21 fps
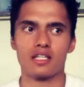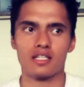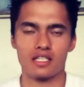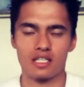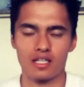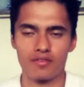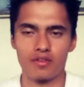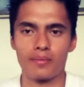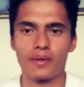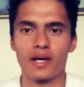
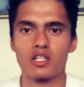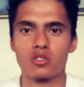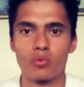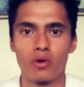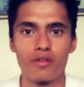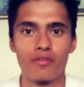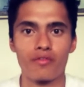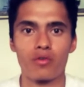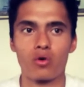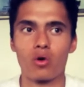give about
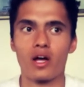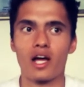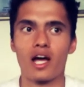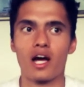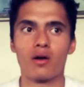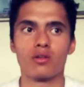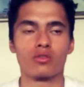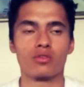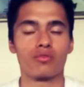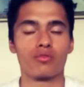24
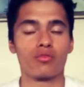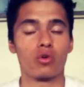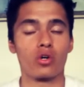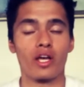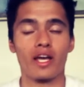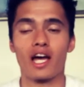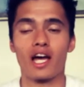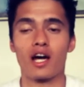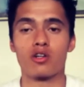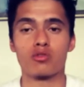hours or
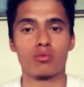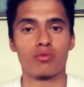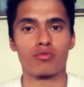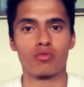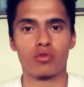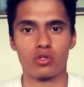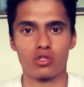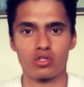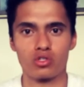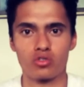48 hours
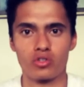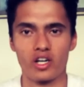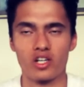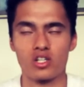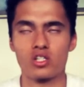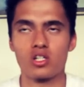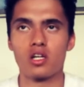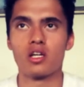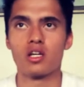before you stretch.